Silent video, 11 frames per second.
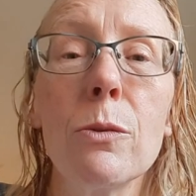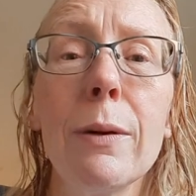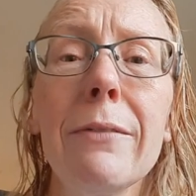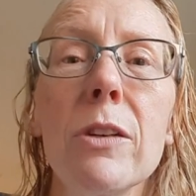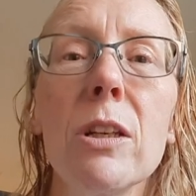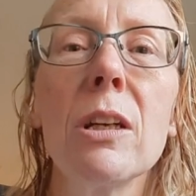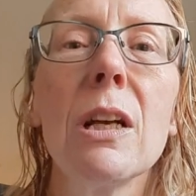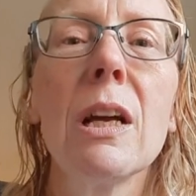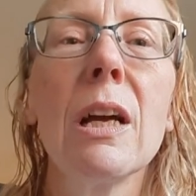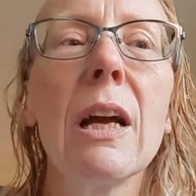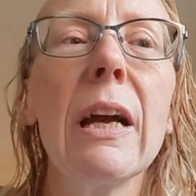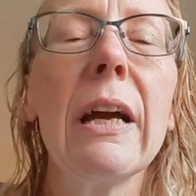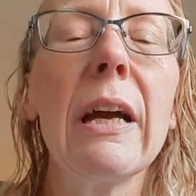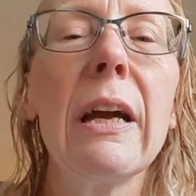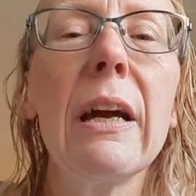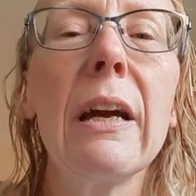
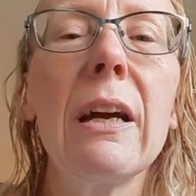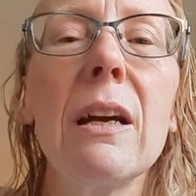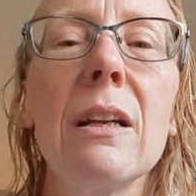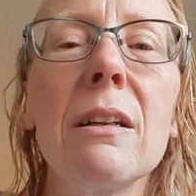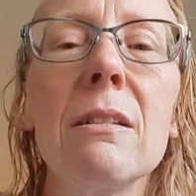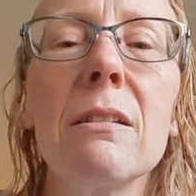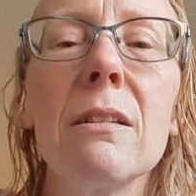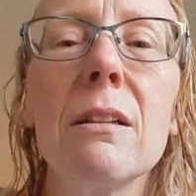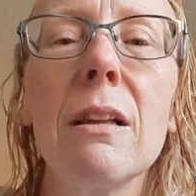and claims that